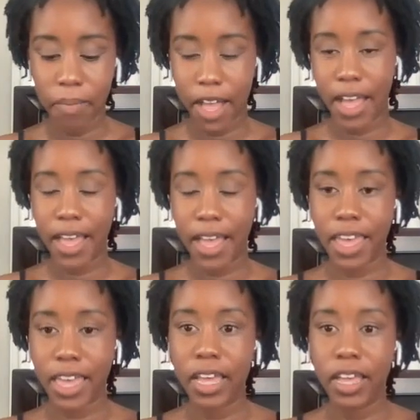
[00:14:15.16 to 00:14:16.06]

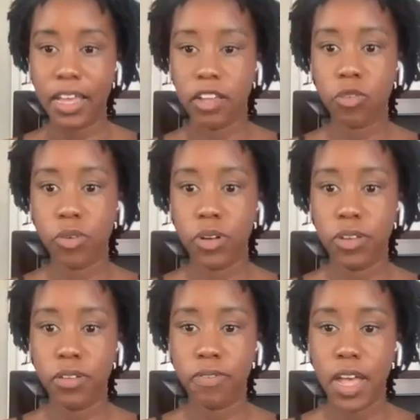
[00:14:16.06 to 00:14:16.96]
by sort
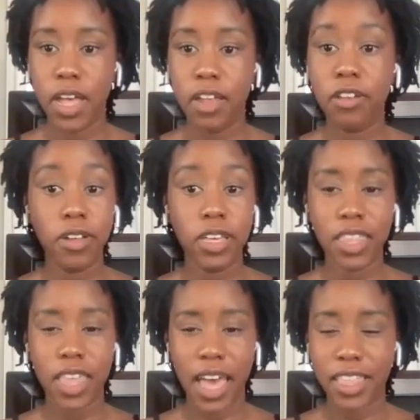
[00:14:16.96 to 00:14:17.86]
of
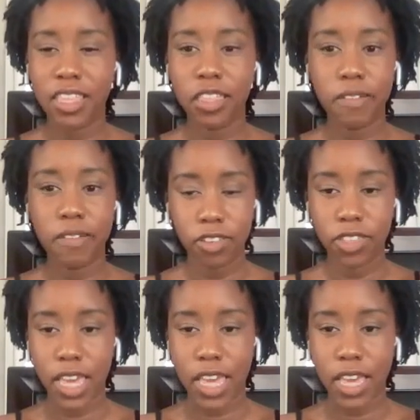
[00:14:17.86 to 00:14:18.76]
noting that I think the
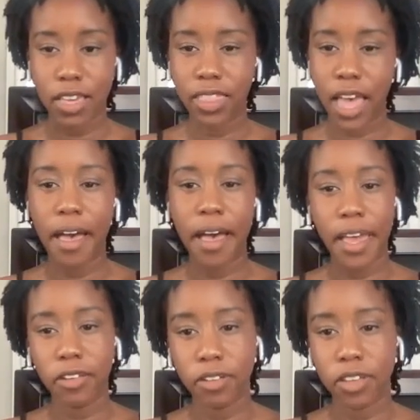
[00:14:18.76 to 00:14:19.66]
first thing that
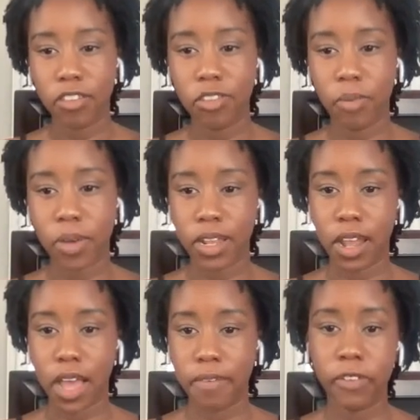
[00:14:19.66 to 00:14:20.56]
I noticed
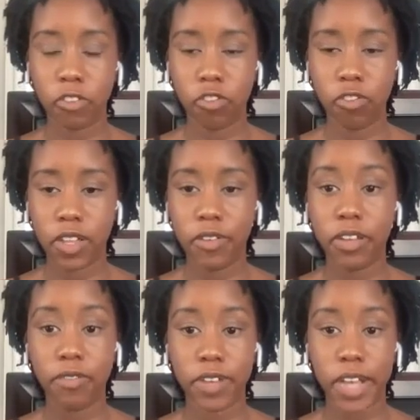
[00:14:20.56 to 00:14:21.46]
when I first joined
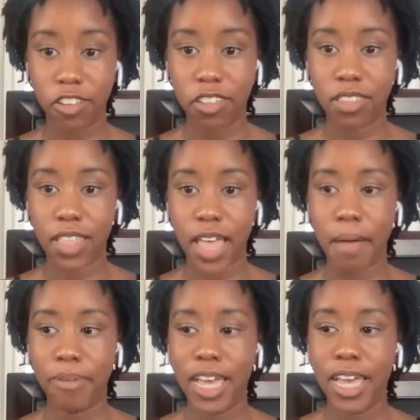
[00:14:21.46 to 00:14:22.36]
Creative Reactions
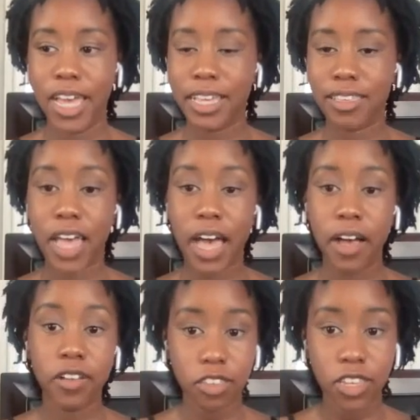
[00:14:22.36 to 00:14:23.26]
Lab is that
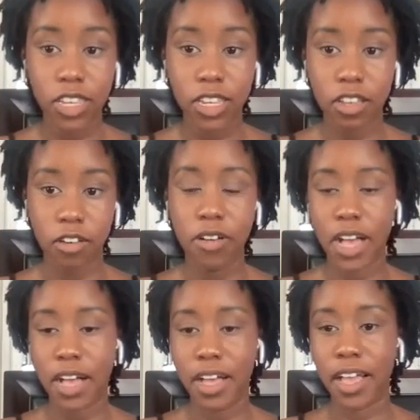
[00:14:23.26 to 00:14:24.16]
our CEO,
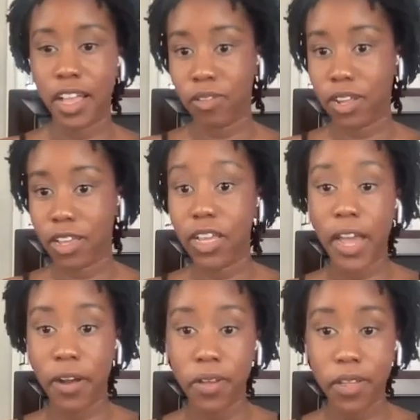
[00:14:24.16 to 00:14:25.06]
Antoinette
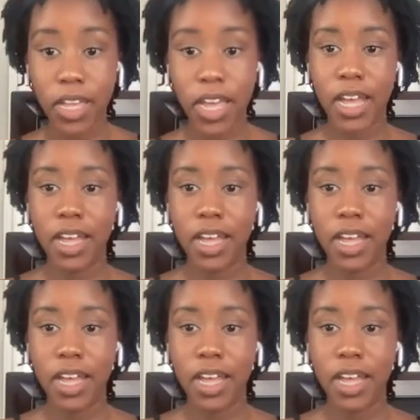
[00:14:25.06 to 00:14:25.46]
Carroll,